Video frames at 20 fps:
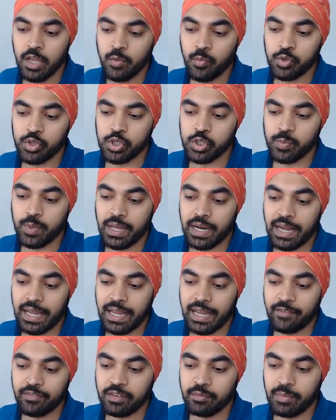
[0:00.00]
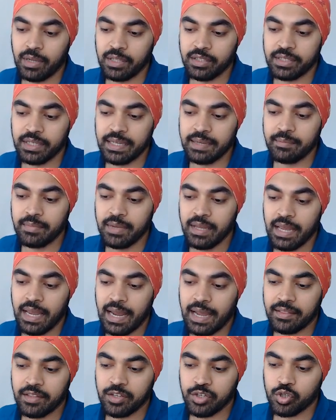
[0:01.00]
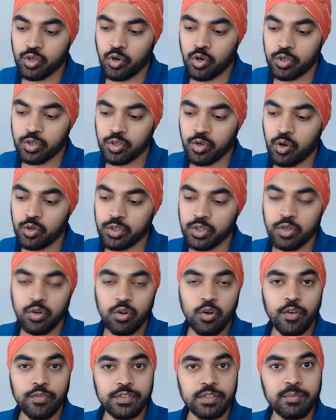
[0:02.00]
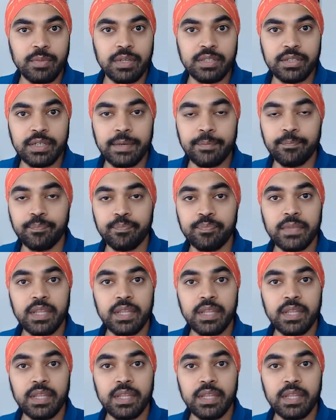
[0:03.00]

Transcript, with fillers: which is where I have the month name and the sort order of the month name.